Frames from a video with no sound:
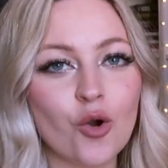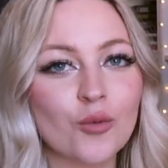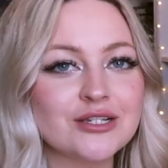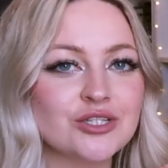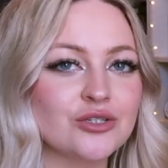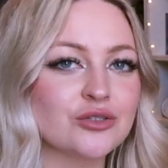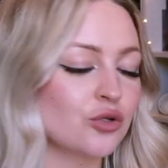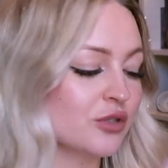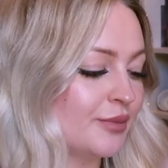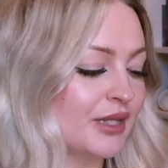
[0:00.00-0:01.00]
always use
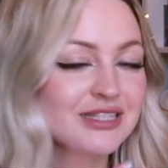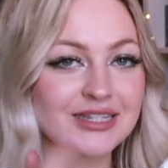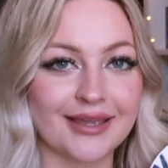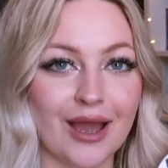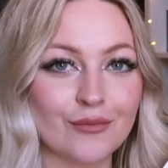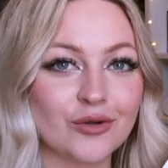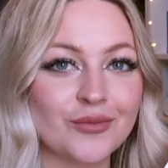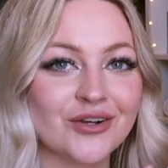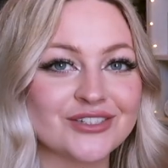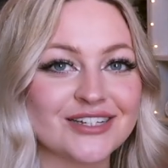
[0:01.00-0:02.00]
all the plates I get in book
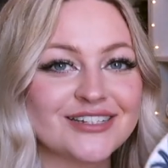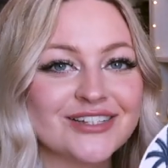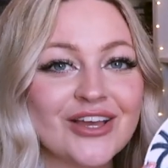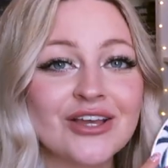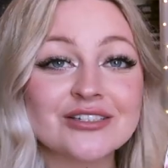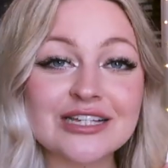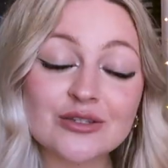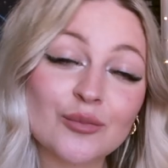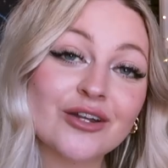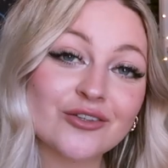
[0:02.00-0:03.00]
boxes, so this
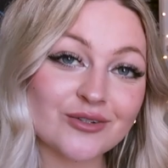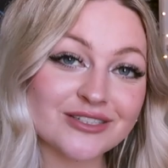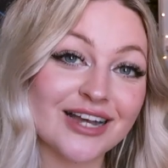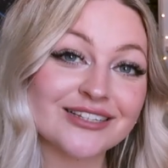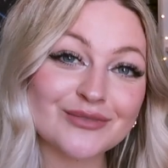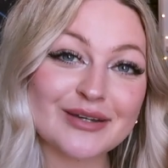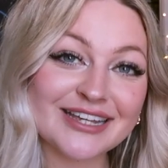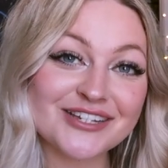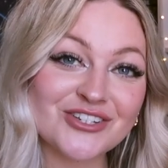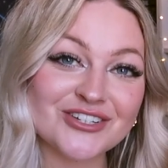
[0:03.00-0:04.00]
will be another one to add to my
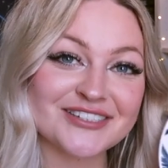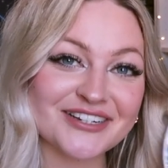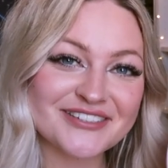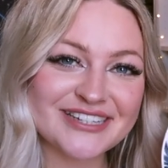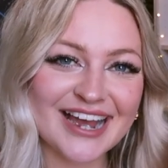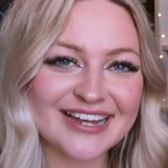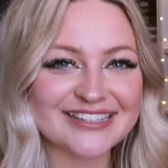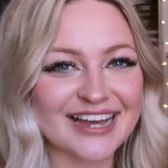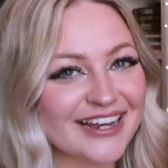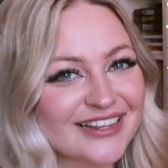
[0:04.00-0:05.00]
kitchen downstairs.
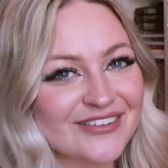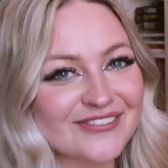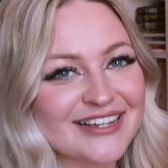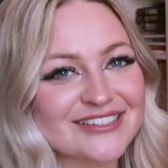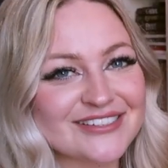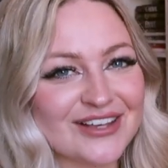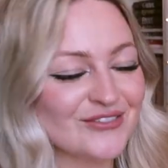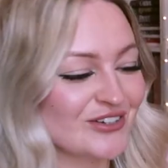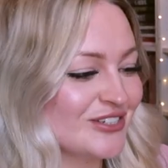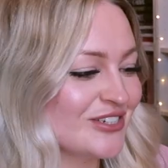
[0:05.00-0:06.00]
And I love this so
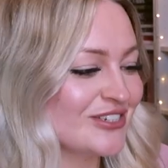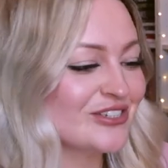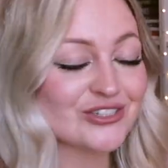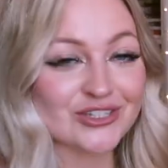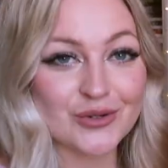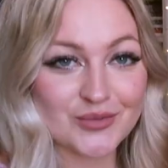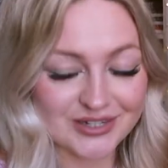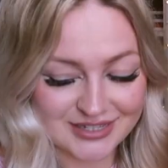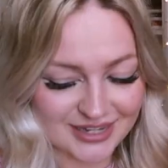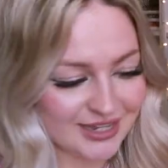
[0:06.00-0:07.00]
much. This is so
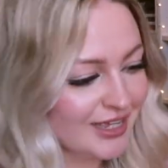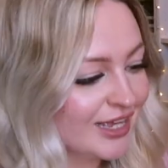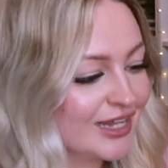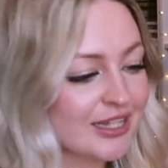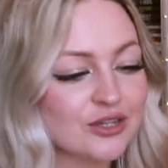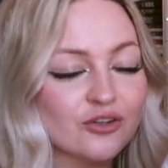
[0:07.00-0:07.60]
pretty. Like,